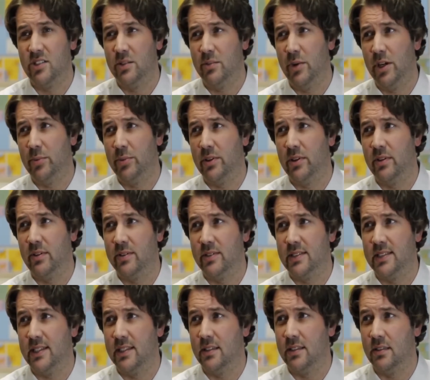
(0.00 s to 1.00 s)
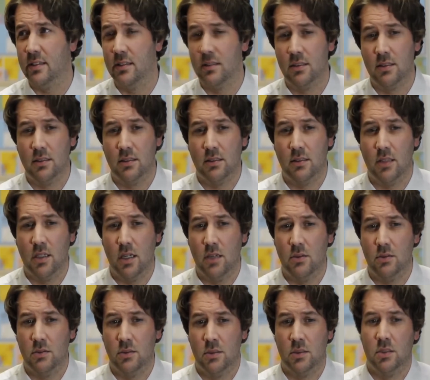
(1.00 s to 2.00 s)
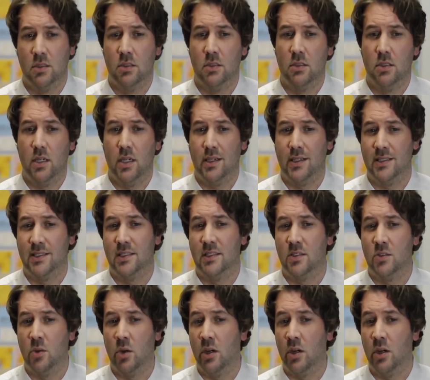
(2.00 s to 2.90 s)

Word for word: Actually, might be 13. No? I guess